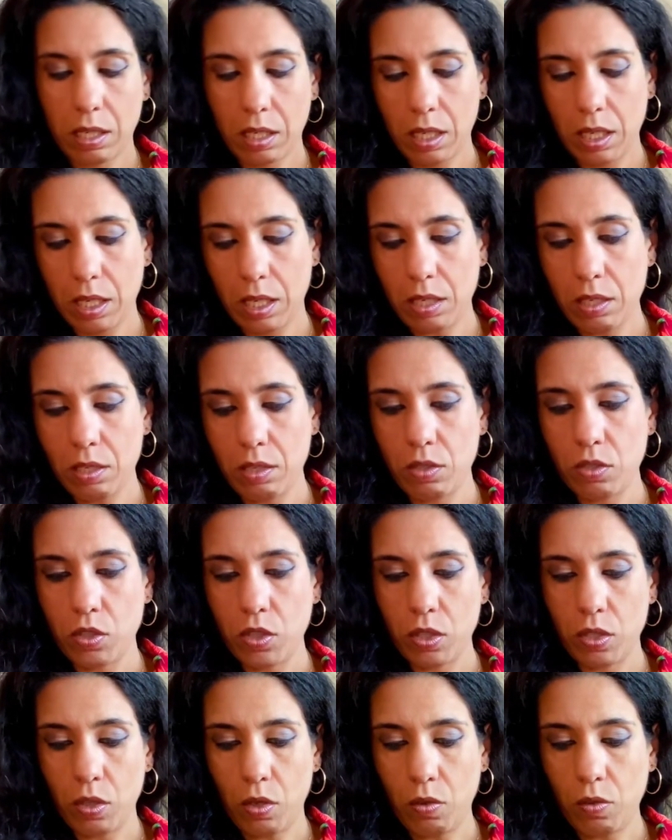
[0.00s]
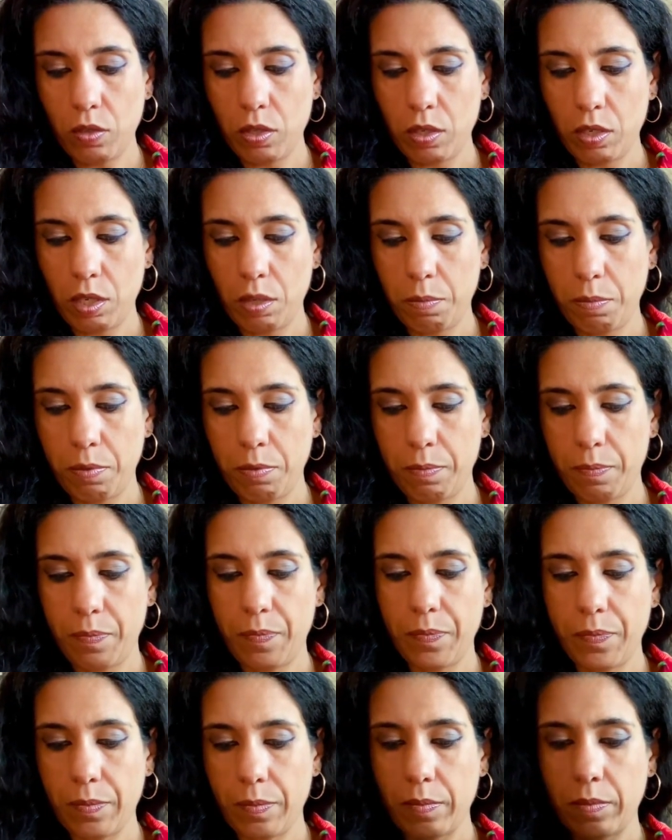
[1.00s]
I can just hold it up.
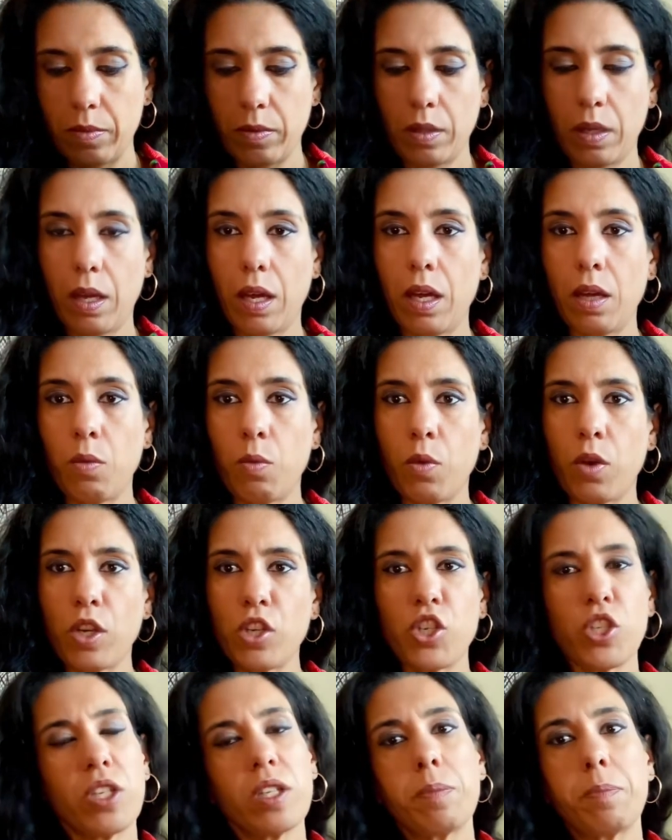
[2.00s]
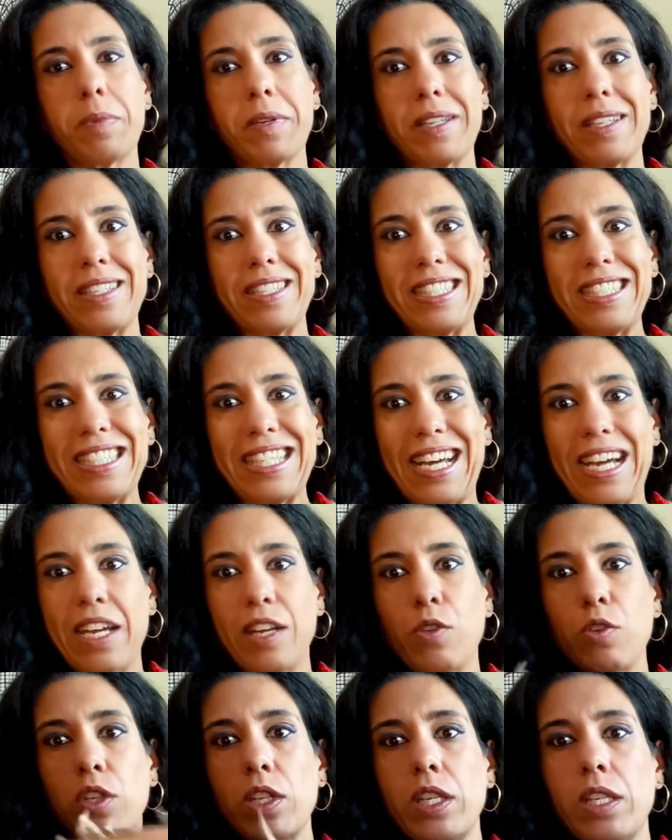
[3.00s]
I washed it, but I didn't
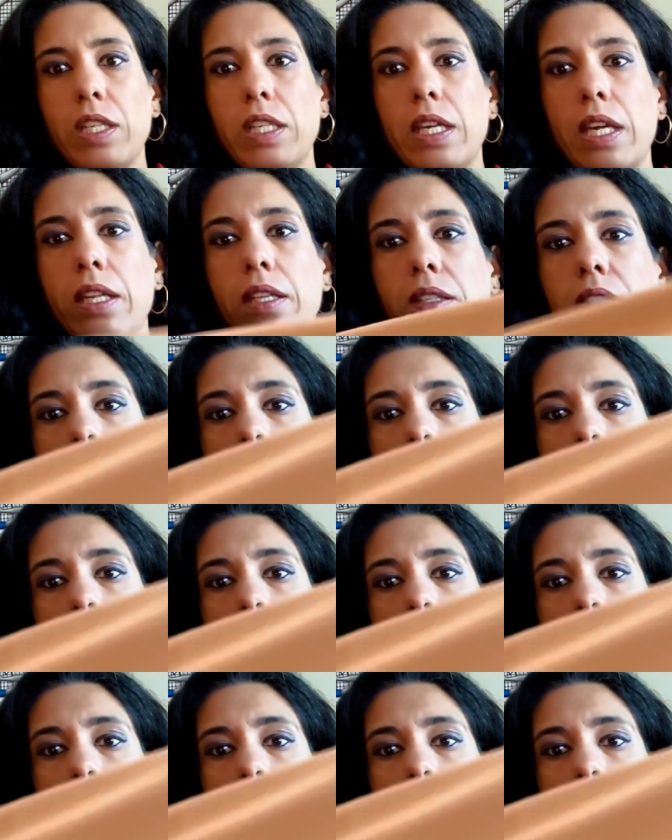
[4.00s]
iron it yet,